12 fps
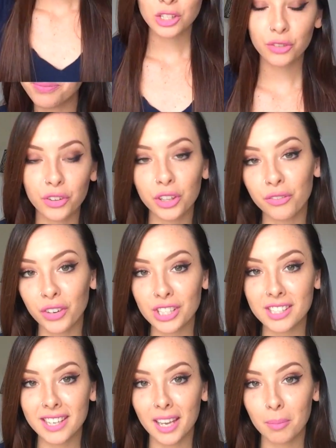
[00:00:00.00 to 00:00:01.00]
So for the
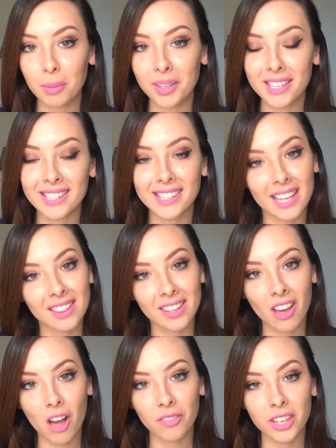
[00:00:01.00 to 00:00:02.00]
first tip, I'm going to state
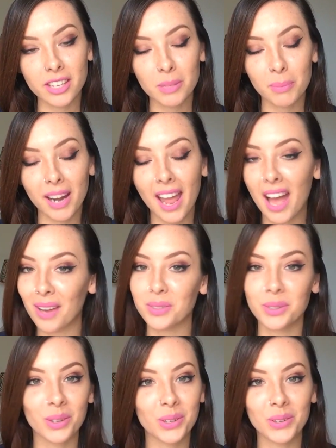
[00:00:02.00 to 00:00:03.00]
the obvious, but I have
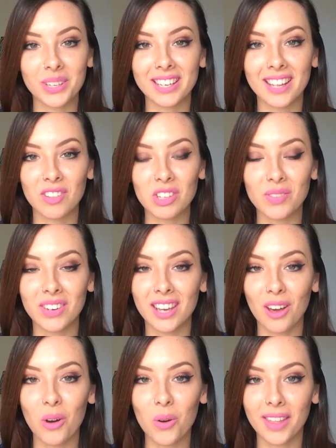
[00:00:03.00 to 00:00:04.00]
to include it in this
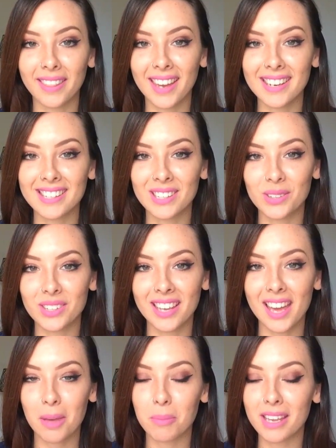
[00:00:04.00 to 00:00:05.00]
video, and that is
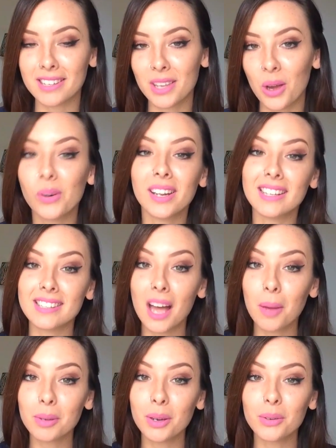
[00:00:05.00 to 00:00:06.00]
using a base coat and a
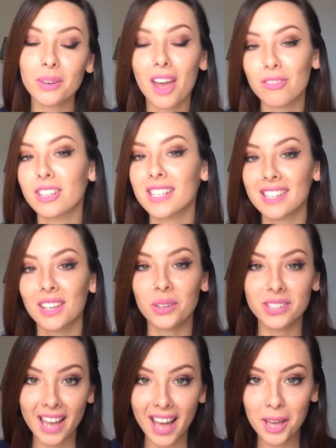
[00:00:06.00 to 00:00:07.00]
top coat every
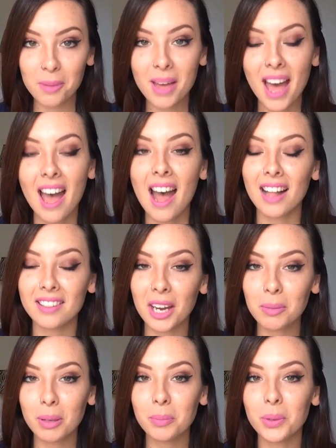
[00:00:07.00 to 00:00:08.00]
single time. A
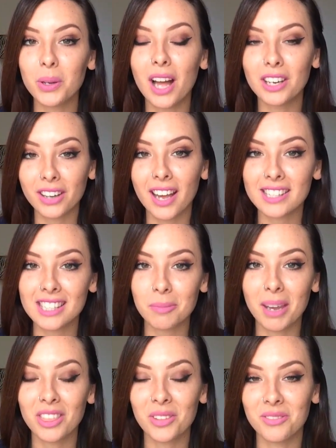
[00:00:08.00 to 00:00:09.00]
lot of people
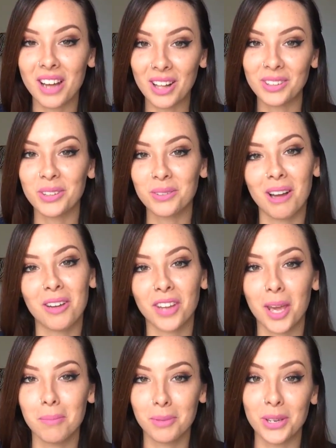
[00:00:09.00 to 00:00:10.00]
underestimate the value of
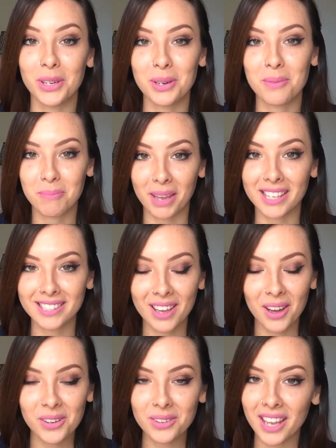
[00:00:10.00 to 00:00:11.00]
a good base
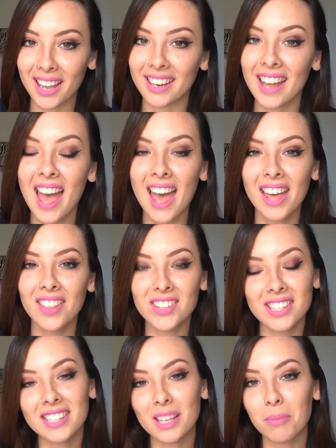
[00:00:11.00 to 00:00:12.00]
coat, and
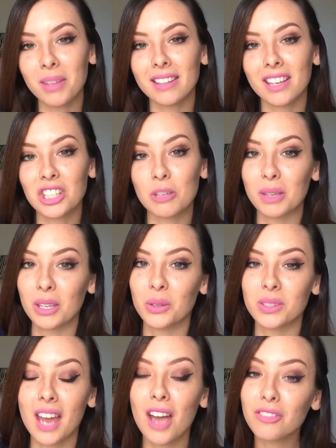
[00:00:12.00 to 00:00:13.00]
this is something that should be
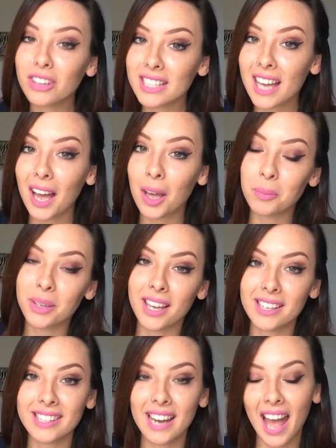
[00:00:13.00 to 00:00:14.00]
used every time
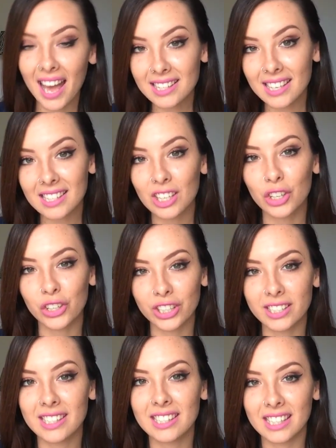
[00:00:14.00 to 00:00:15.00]
because it acts as a
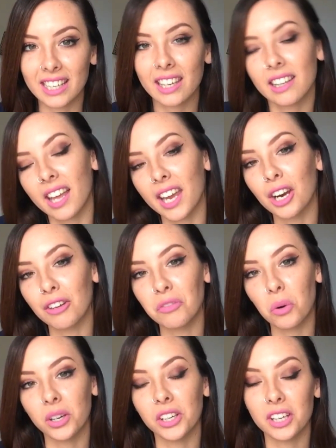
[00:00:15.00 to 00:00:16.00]
good sticky layer
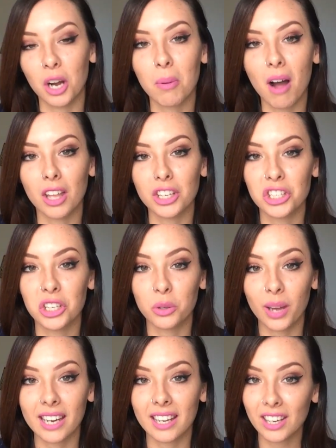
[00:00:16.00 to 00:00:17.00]
for your nail polish
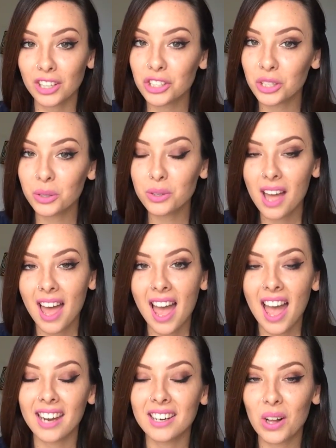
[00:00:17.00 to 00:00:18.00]
to adhere to,
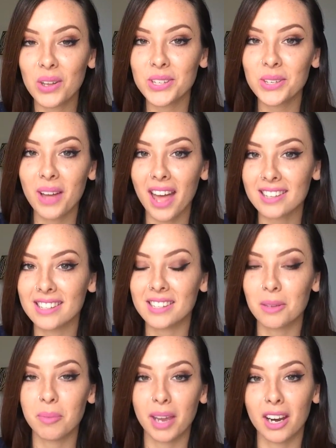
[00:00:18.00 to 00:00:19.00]
and it also acts
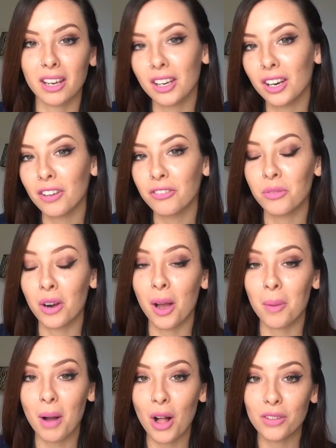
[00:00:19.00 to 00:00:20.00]
as a barrier
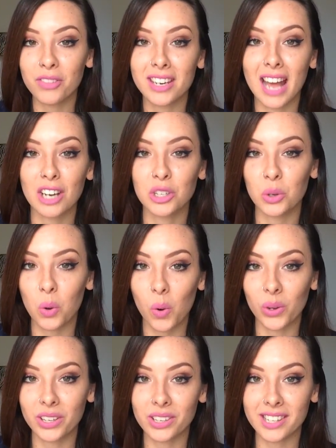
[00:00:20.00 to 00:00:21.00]
from all of the natural
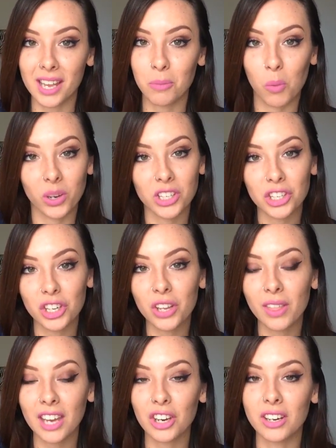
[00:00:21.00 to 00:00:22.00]
oils and moisture
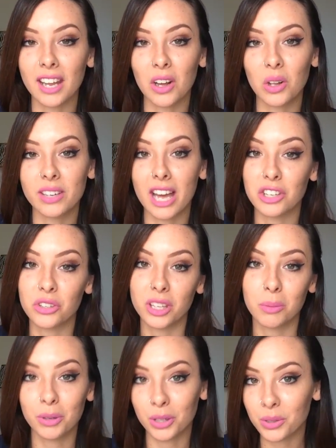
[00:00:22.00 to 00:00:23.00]
that your nail
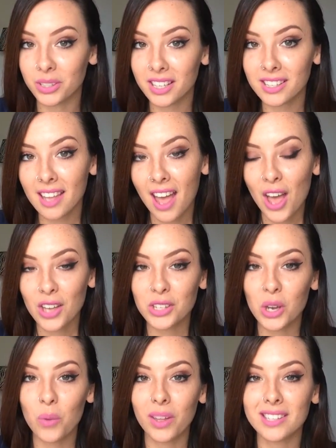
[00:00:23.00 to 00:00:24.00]
naturally produces.
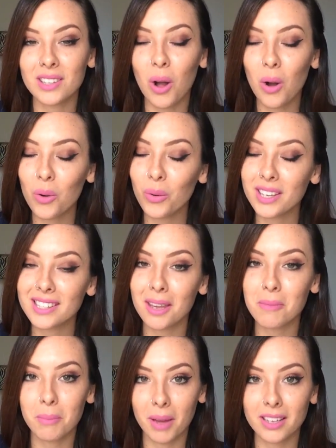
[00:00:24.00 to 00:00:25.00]
So that is always
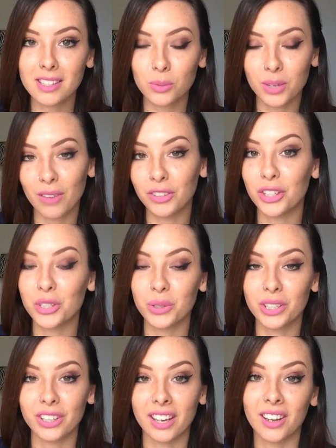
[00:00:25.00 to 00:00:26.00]
a must whenever you're
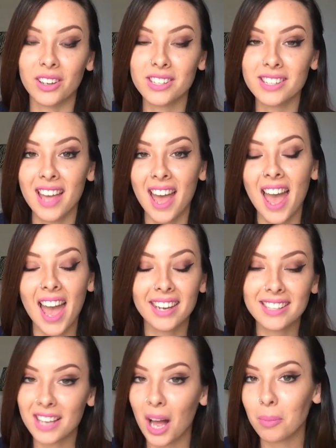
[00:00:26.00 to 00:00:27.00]
doing your nails.
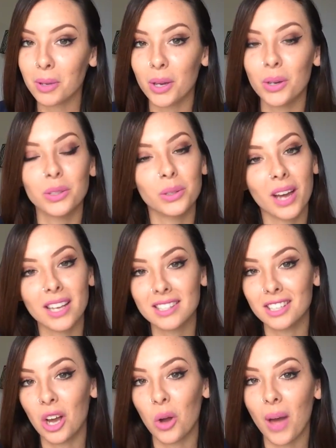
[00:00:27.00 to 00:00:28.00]
And a top coat, you
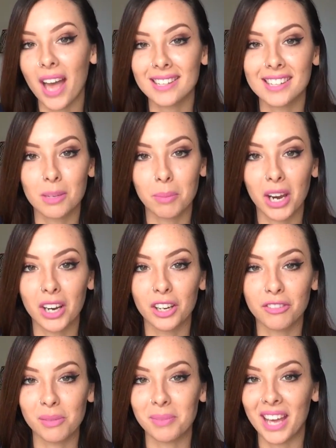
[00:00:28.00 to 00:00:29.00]
guys know, acts as a
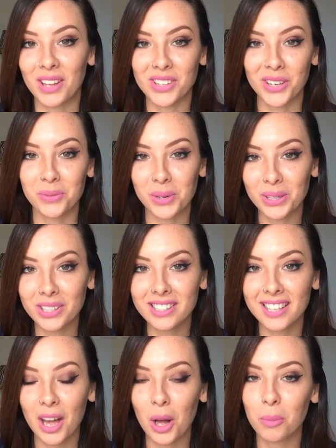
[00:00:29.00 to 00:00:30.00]
barrier from the outside
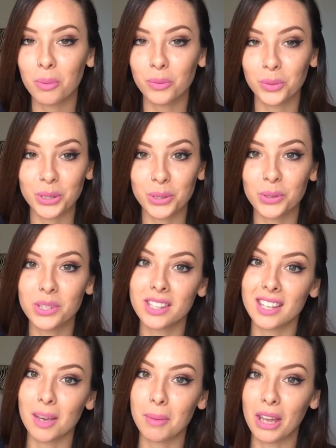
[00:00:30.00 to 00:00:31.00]
world to help reduce
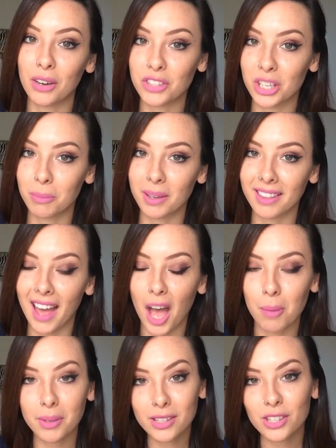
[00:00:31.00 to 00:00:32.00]
the amount of chipping that
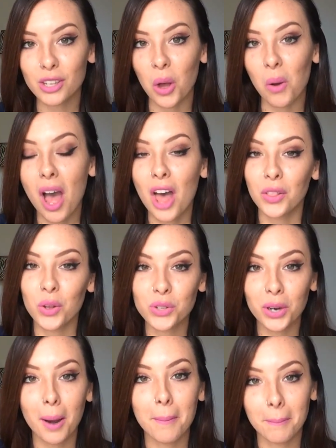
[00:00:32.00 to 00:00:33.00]
happens. So
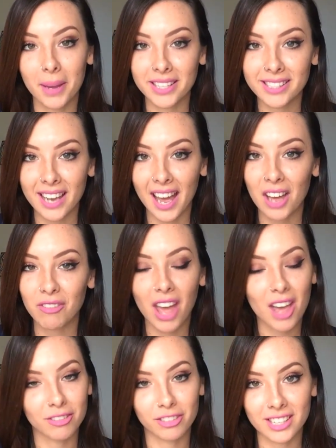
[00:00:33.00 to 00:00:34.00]
those are a must-have
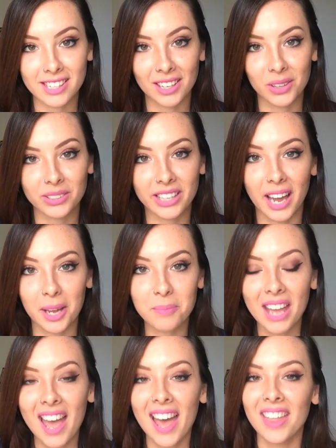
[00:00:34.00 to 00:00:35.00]
every single time.